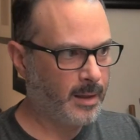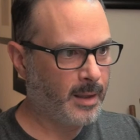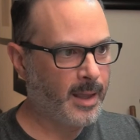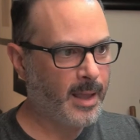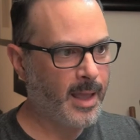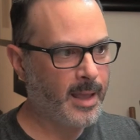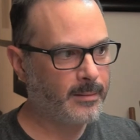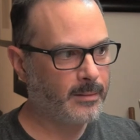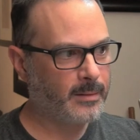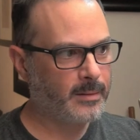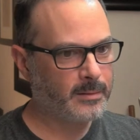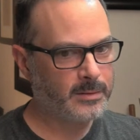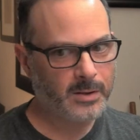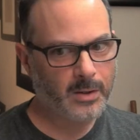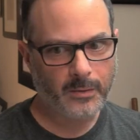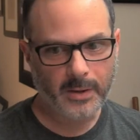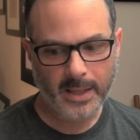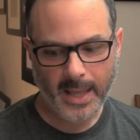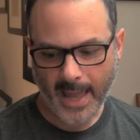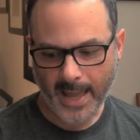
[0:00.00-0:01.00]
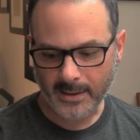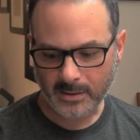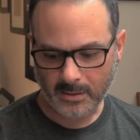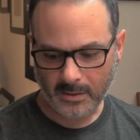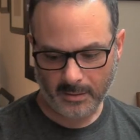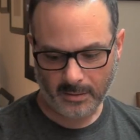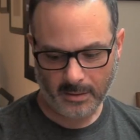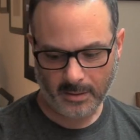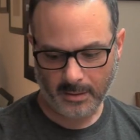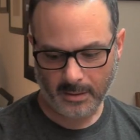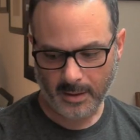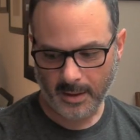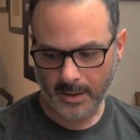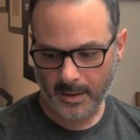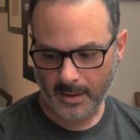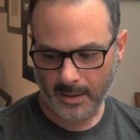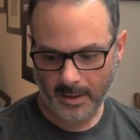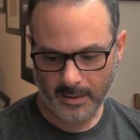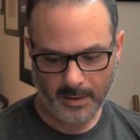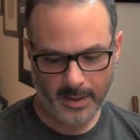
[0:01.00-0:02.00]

Eh, so the answer, the, the